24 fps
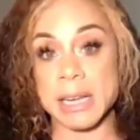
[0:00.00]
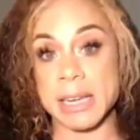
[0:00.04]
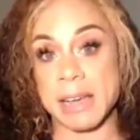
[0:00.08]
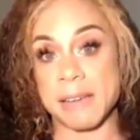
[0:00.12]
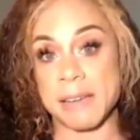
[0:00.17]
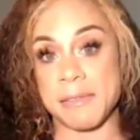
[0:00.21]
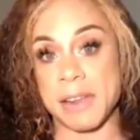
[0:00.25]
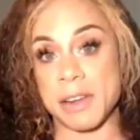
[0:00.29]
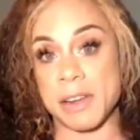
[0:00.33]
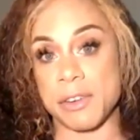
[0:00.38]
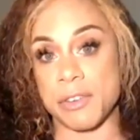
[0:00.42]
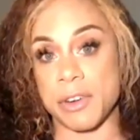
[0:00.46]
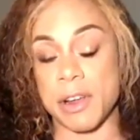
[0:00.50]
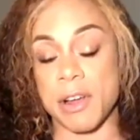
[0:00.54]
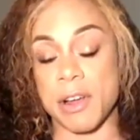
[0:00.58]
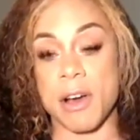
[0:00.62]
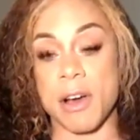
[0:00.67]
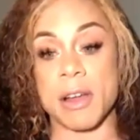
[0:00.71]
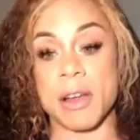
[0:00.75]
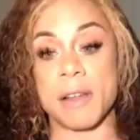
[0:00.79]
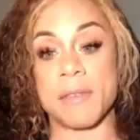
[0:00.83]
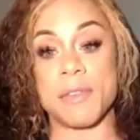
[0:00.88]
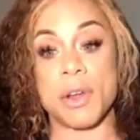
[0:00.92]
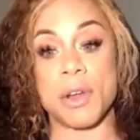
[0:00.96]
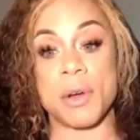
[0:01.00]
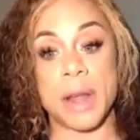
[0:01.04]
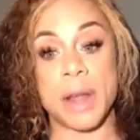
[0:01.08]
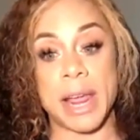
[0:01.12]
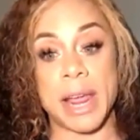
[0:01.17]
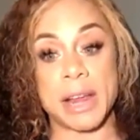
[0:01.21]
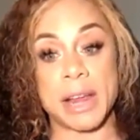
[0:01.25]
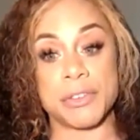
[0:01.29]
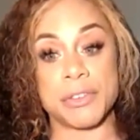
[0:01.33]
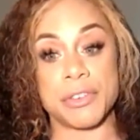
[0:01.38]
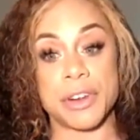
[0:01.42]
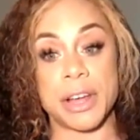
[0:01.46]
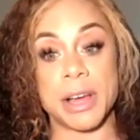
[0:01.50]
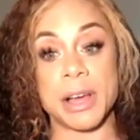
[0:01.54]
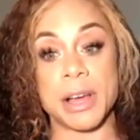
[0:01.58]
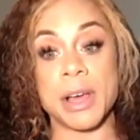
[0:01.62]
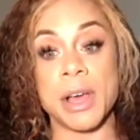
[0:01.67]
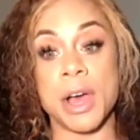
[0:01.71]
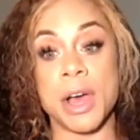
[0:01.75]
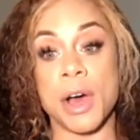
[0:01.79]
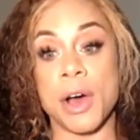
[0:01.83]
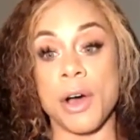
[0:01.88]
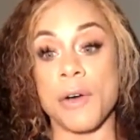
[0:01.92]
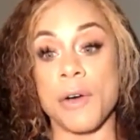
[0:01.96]
to have Andrea on. I've known Andrea
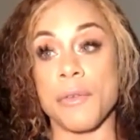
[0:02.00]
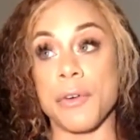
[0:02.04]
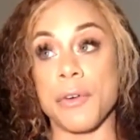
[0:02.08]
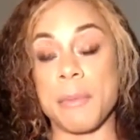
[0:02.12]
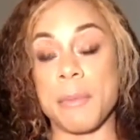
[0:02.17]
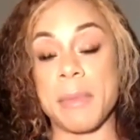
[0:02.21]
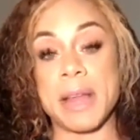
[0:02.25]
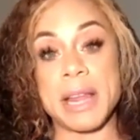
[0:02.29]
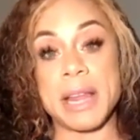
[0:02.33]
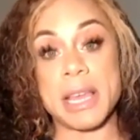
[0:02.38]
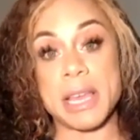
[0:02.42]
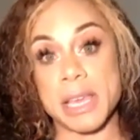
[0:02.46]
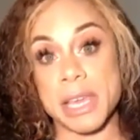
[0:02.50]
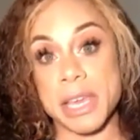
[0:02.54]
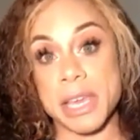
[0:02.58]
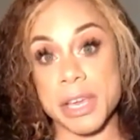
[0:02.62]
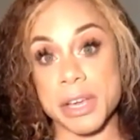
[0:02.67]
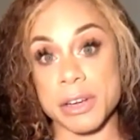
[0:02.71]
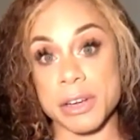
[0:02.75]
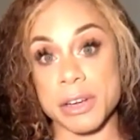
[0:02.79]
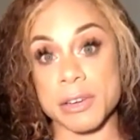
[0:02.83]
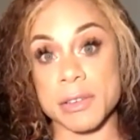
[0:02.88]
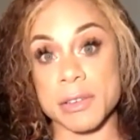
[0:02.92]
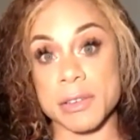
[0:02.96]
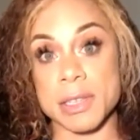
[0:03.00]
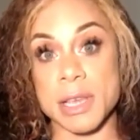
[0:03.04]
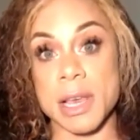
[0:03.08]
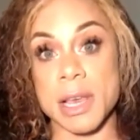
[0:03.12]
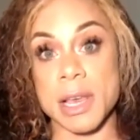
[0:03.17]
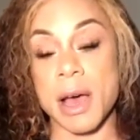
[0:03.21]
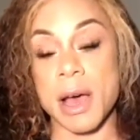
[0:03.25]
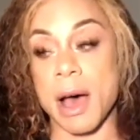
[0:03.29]
for many years.